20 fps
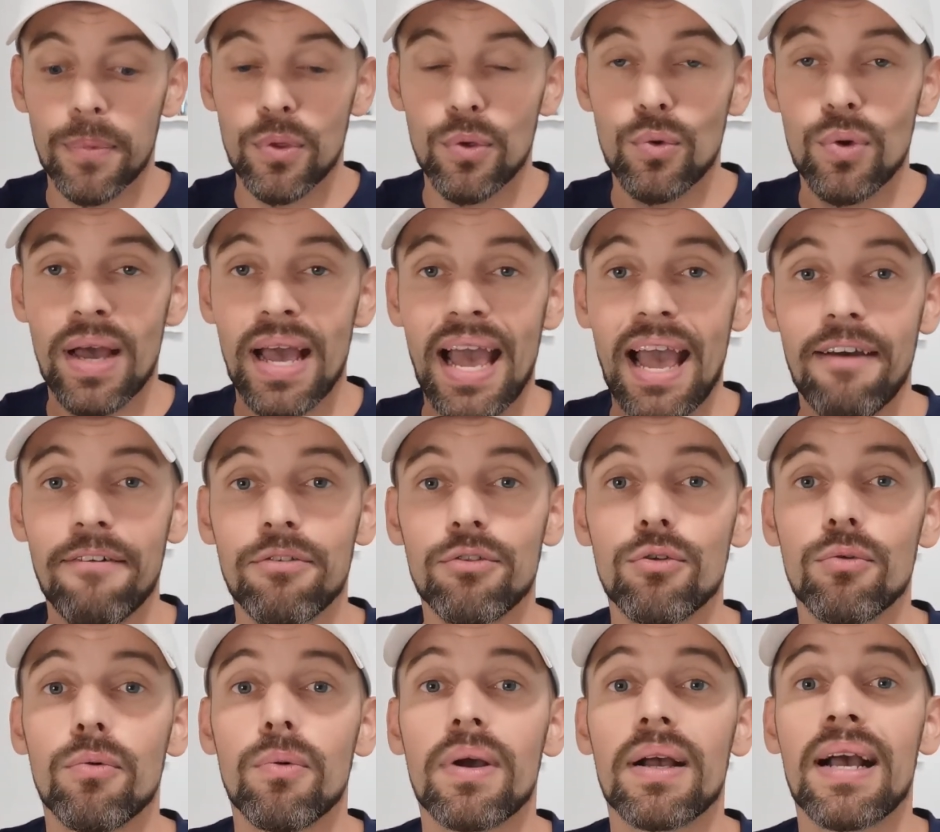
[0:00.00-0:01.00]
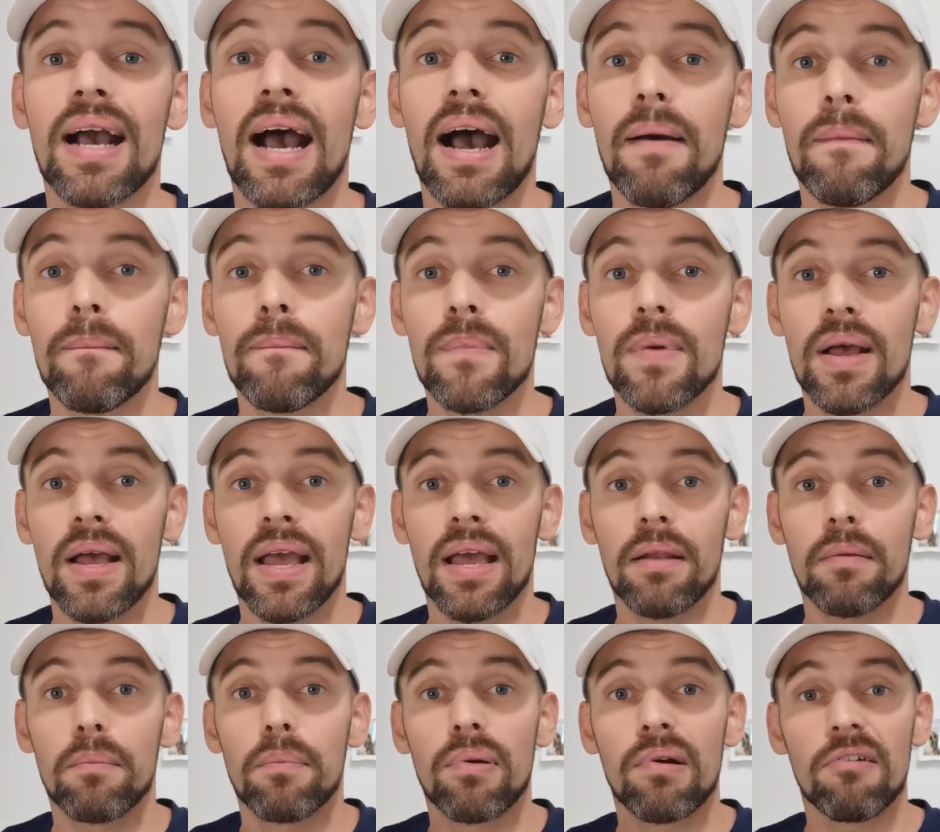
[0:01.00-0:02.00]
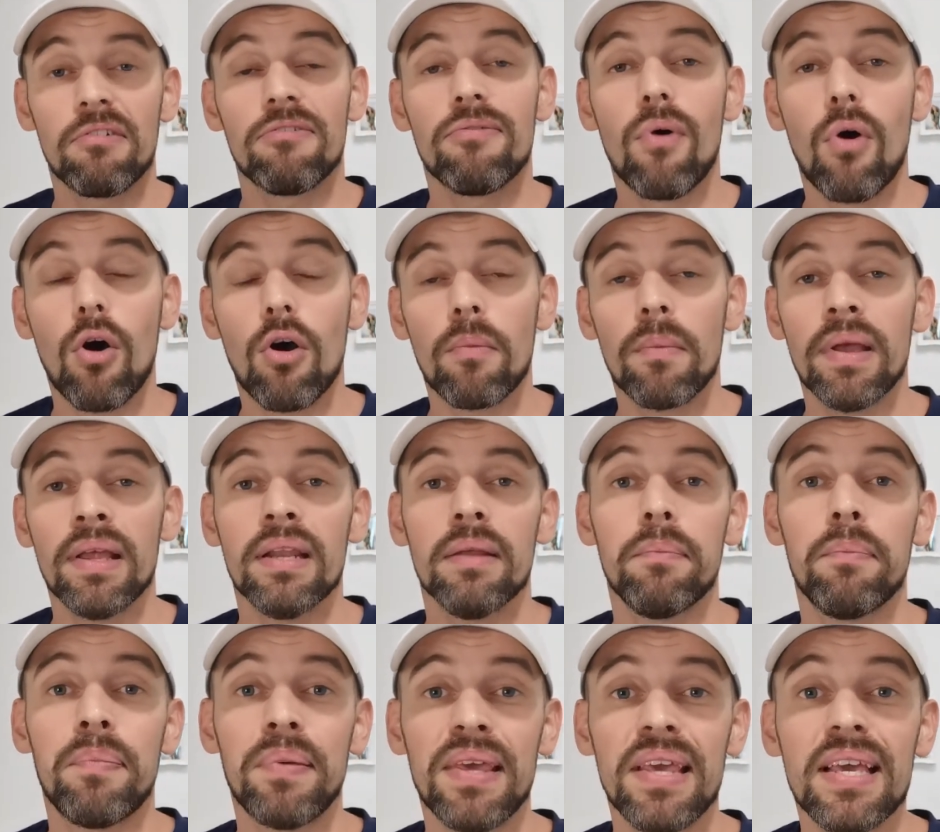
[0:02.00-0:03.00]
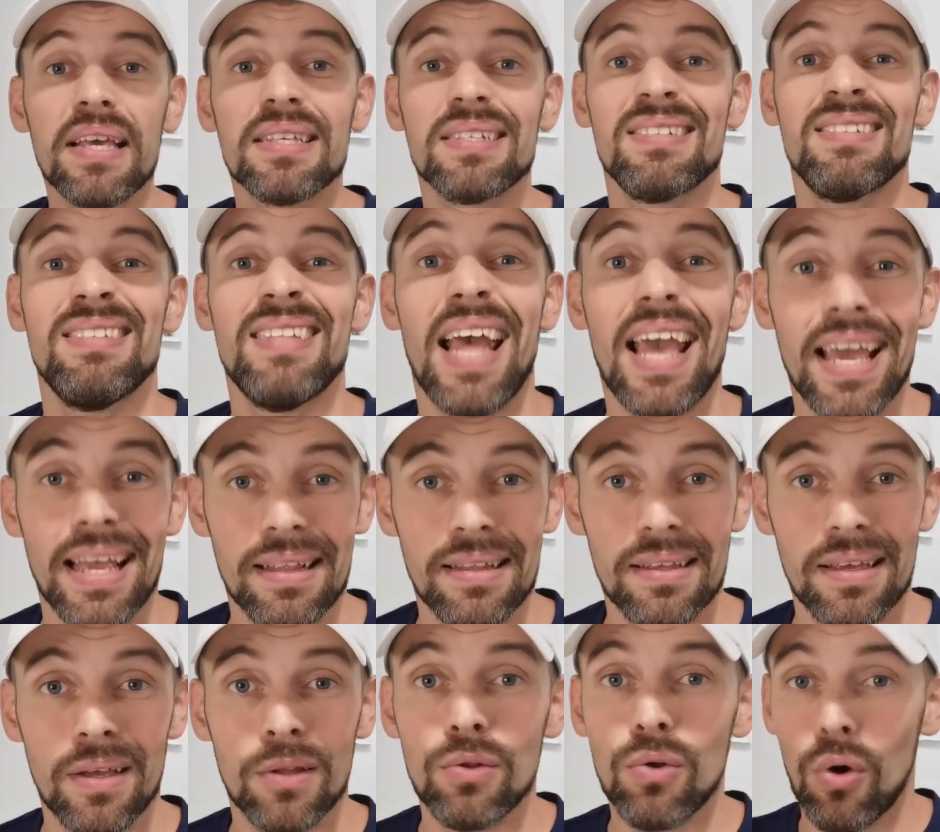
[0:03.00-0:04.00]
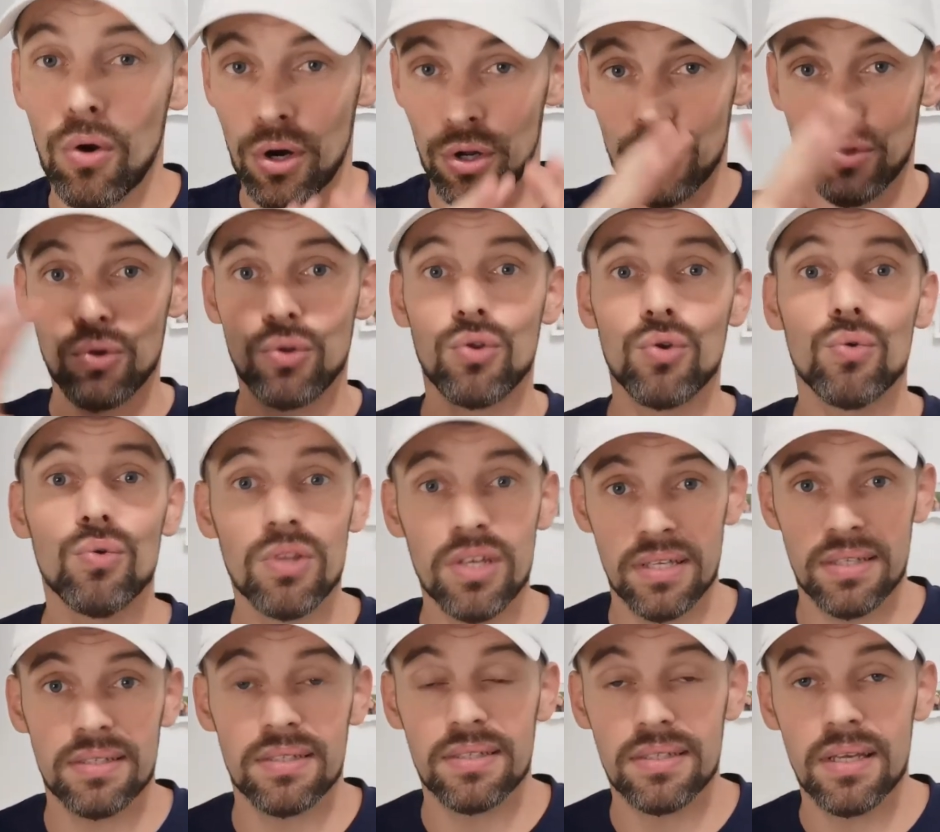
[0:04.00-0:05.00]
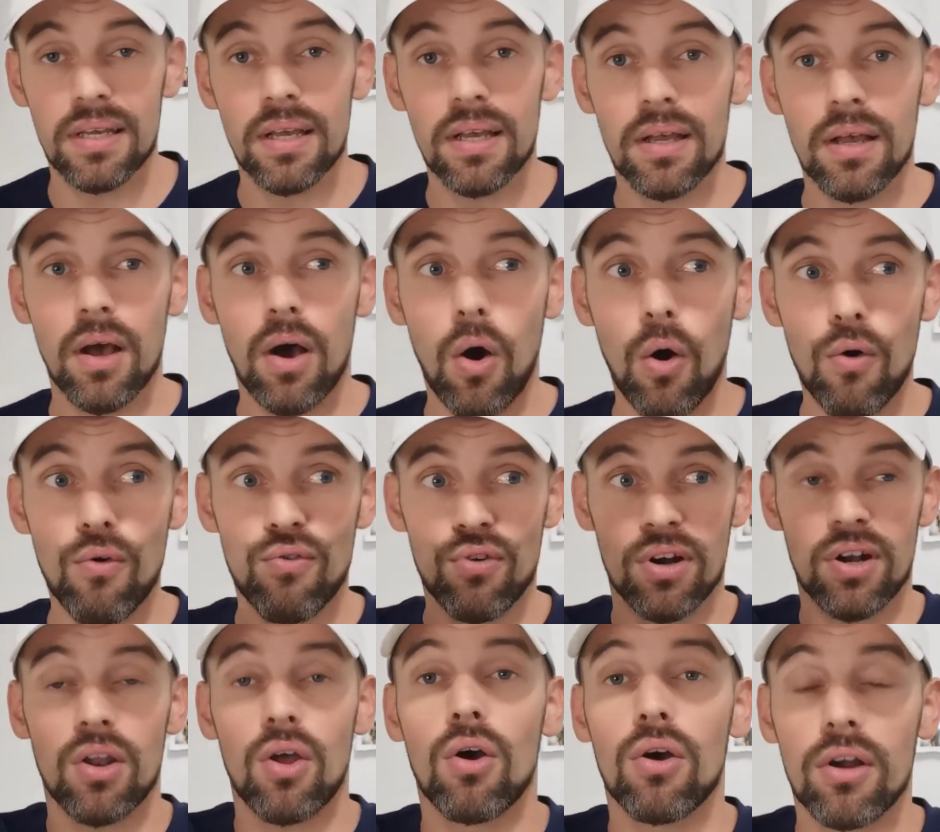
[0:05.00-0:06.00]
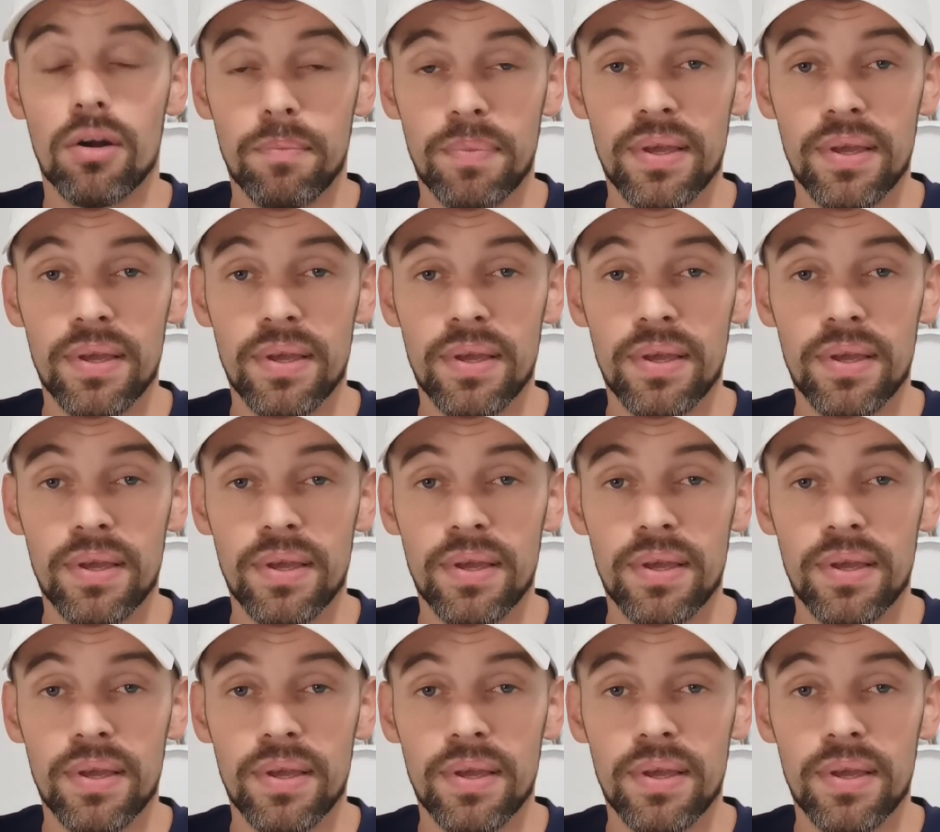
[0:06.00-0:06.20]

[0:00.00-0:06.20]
you have to come and perform in a peak state in order to do this over a longer